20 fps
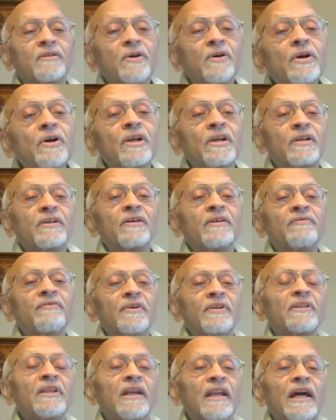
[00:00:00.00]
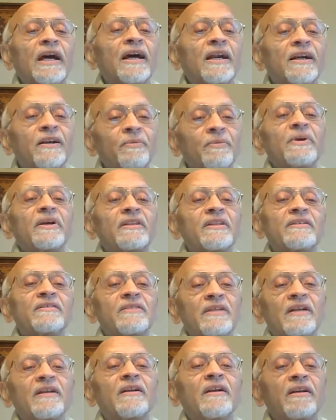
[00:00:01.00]
good for the land where they
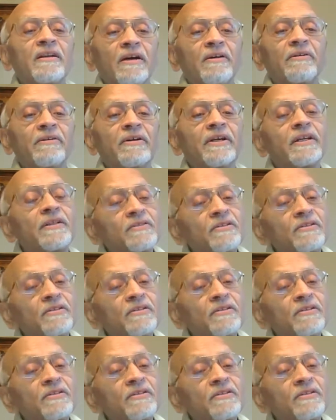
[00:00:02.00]
settle down, right?